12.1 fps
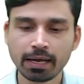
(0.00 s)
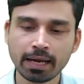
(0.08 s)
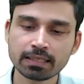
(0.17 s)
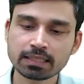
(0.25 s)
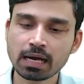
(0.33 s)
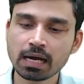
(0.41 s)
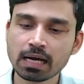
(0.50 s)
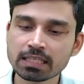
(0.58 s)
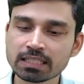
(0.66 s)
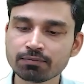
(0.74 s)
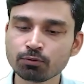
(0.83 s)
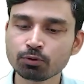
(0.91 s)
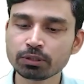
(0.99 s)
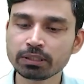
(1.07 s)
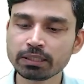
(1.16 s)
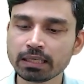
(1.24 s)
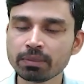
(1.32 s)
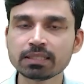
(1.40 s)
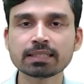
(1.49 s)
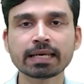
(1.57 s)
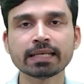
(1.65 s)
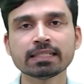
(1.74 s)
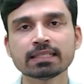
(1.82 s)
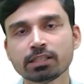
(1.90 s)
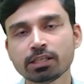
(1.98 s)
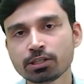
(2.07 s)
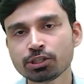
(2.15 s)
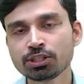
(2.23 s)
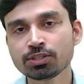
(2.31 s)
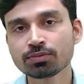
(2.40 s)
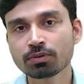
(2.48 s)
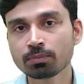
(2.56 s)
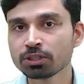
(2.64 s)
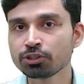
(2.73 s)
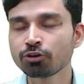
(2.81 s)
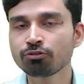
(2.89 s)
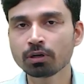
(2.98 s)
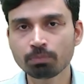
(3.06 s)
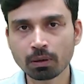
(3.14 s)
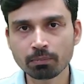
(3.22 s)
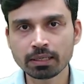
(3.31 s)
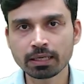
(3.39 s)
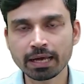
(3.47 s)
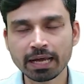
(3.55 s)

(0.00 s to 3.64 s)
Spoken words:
has asked for the comments and suggestions from the general public